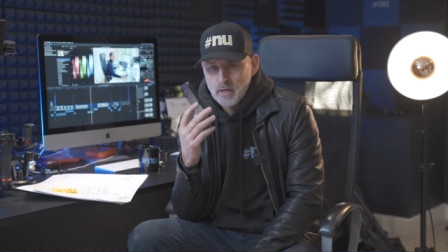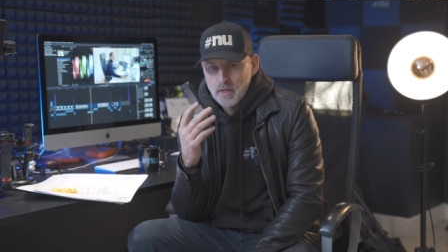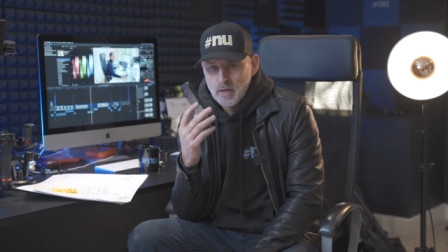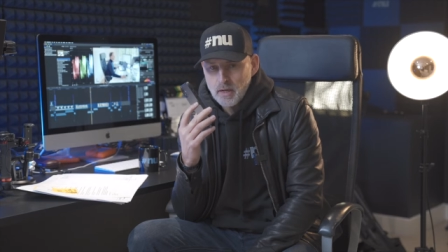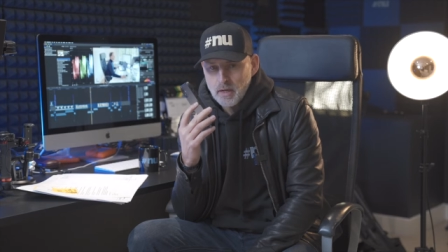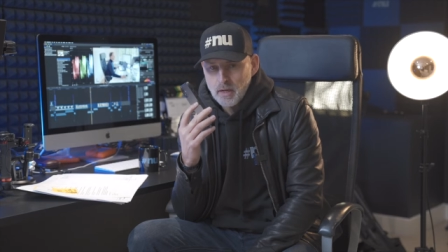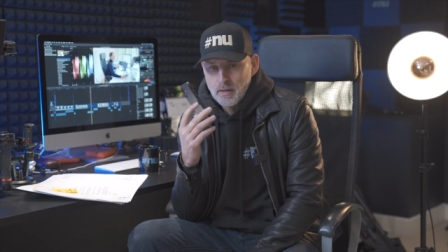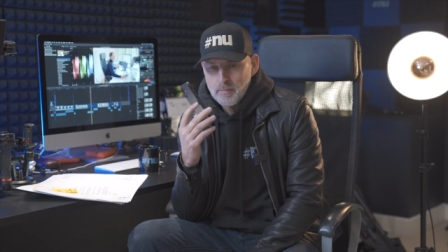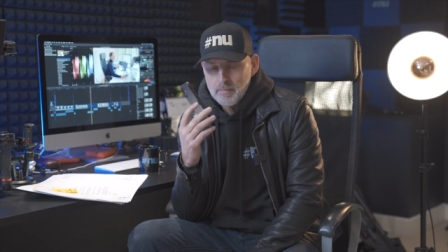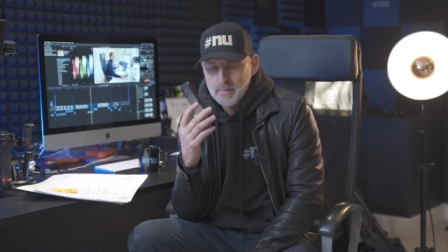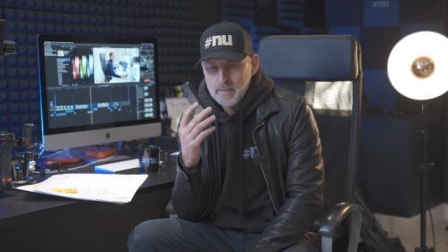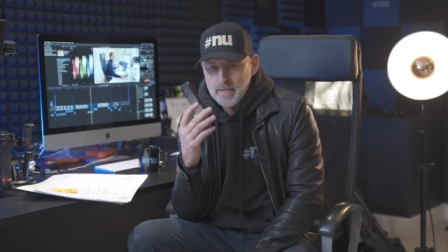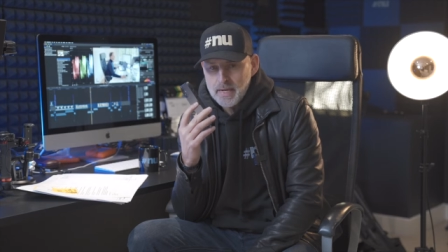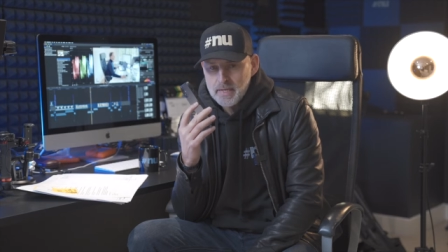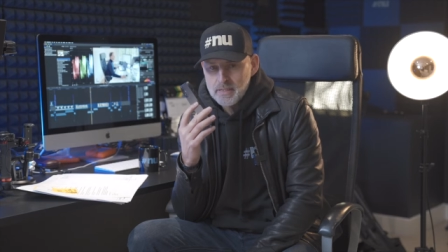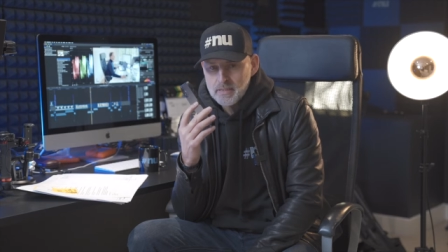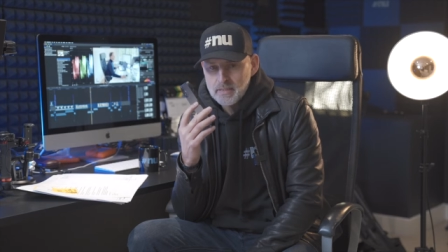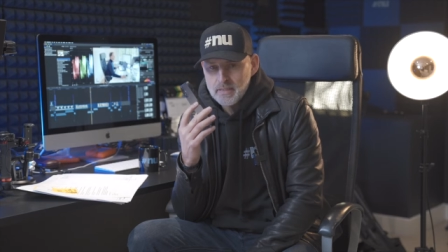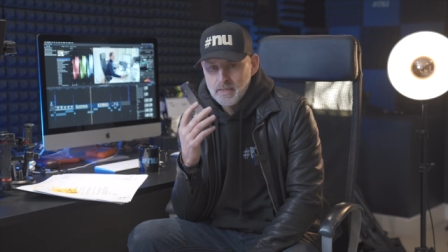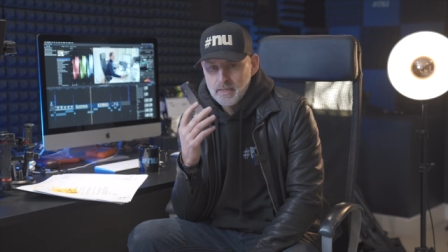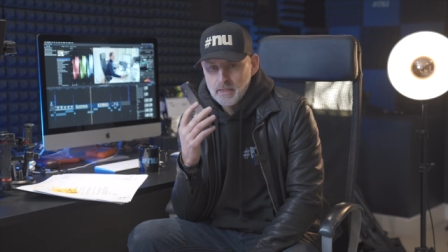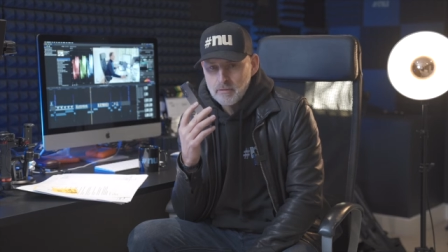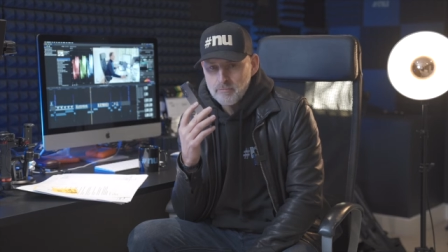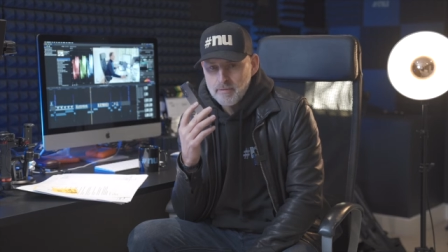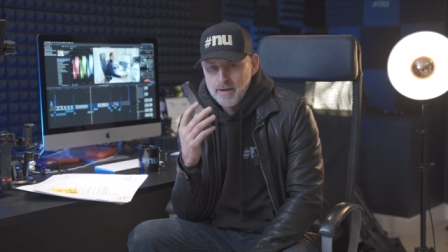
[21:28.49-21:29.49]
I'm
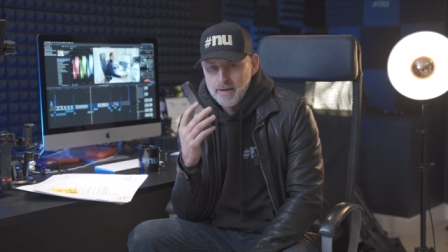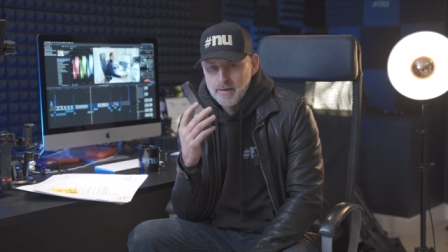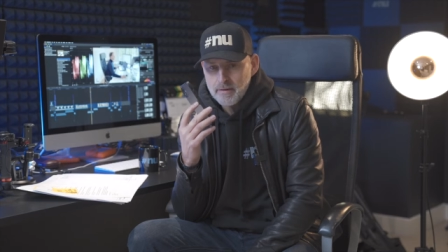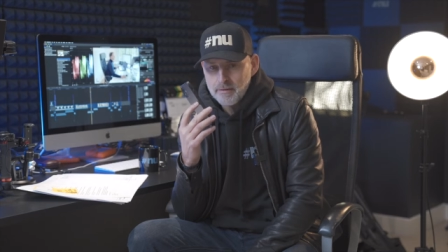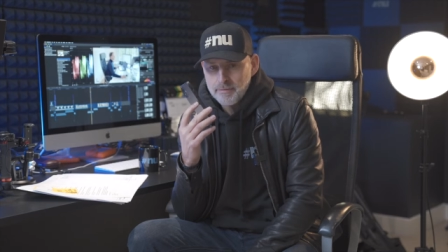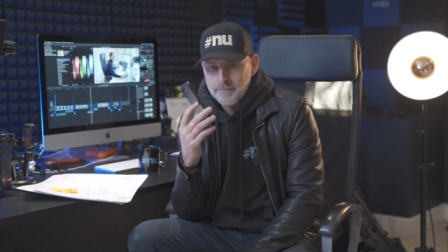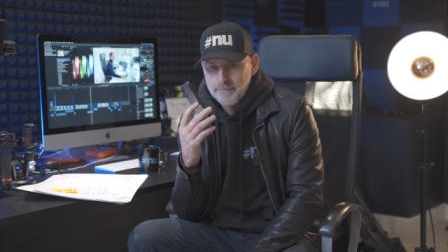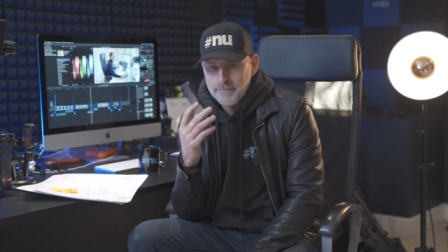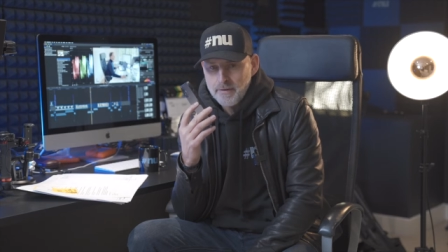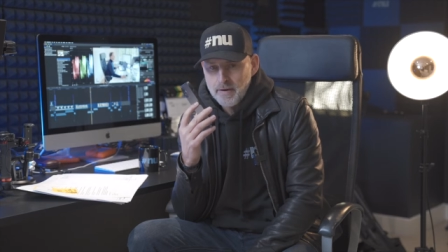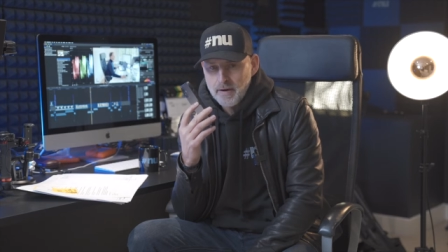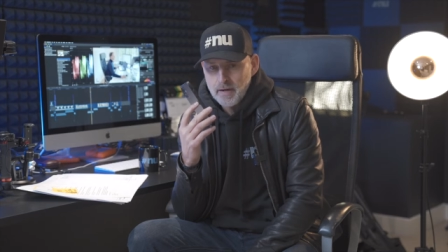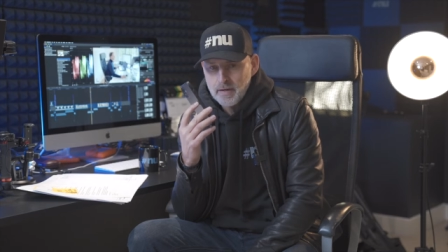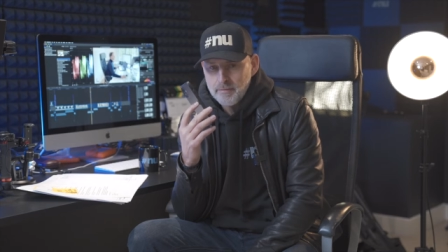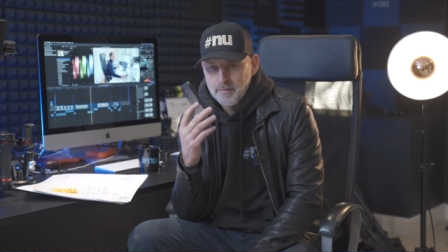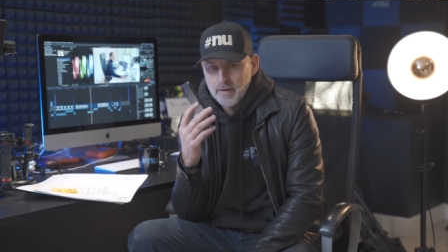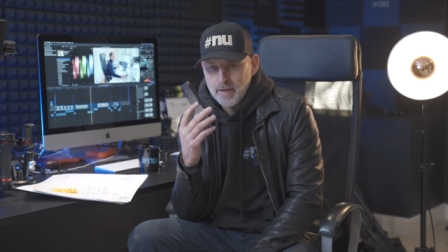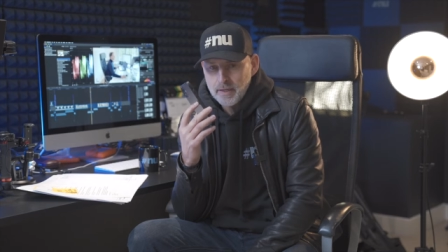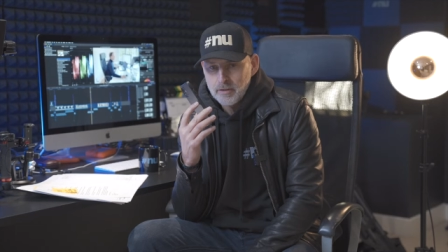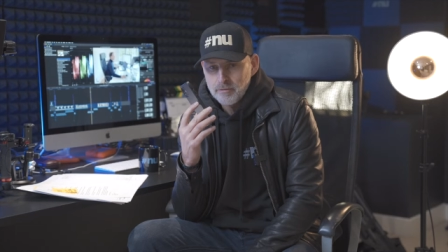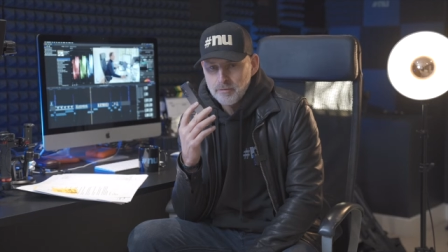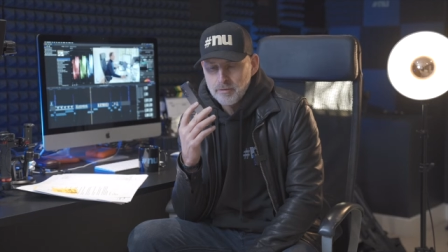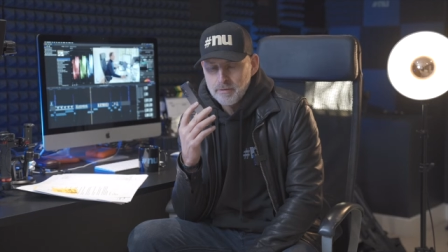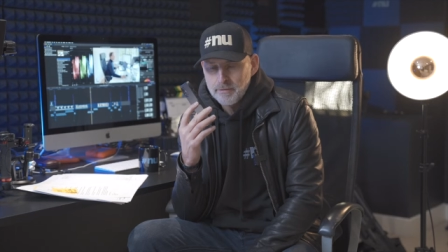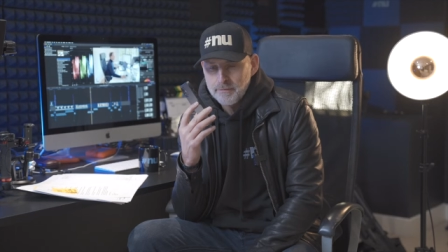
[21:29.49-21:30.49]
guessing around
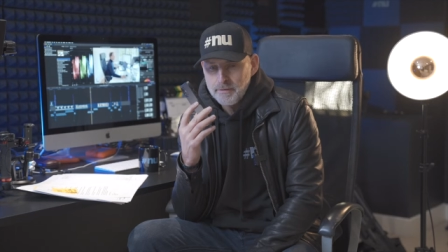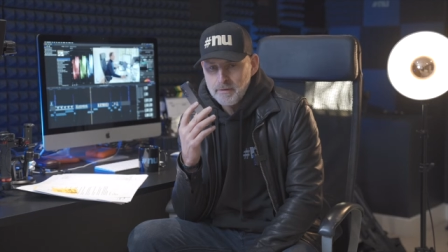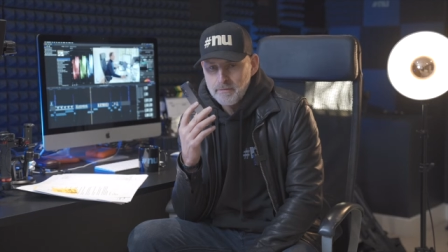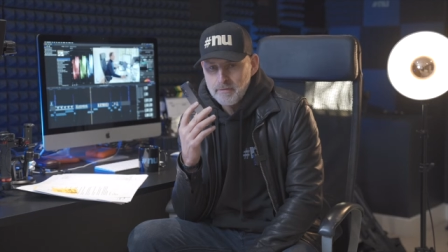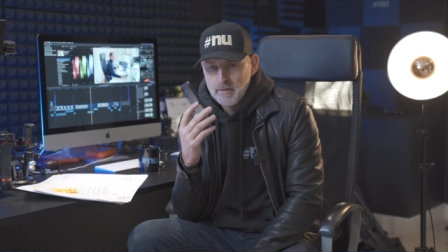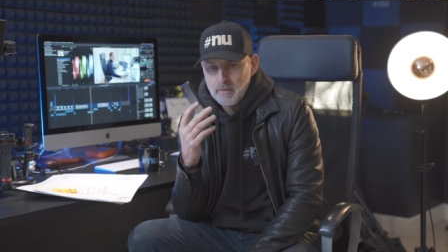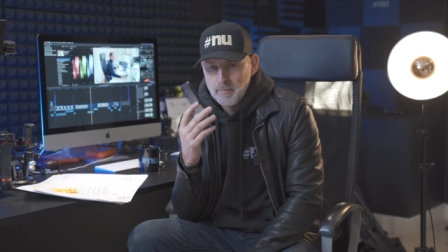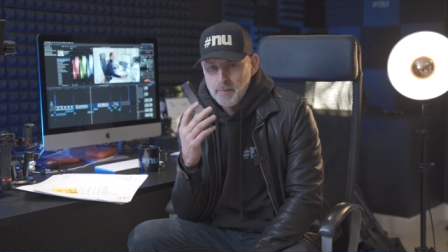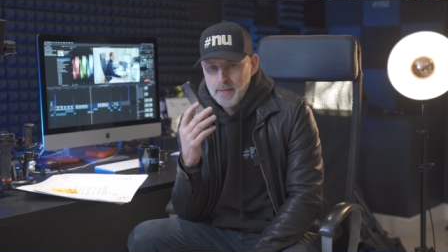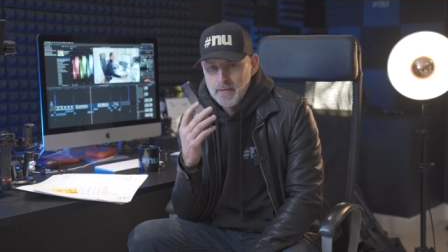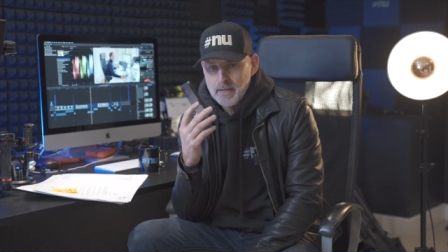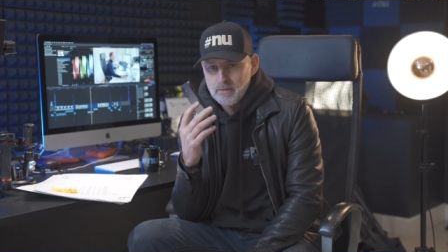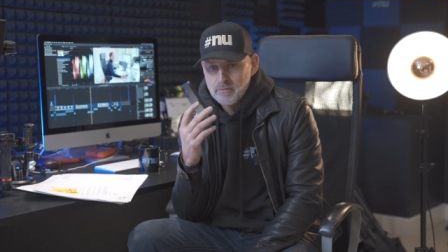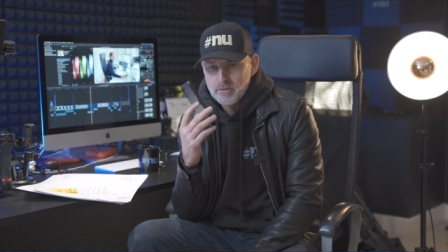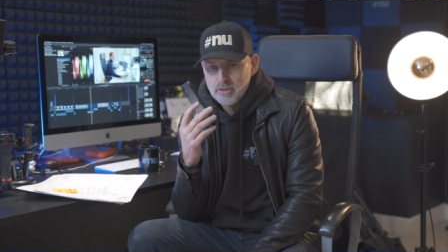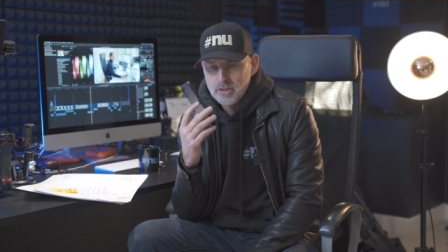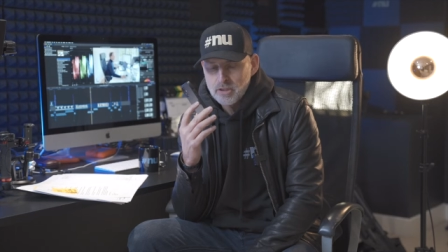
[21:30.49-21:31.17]
£550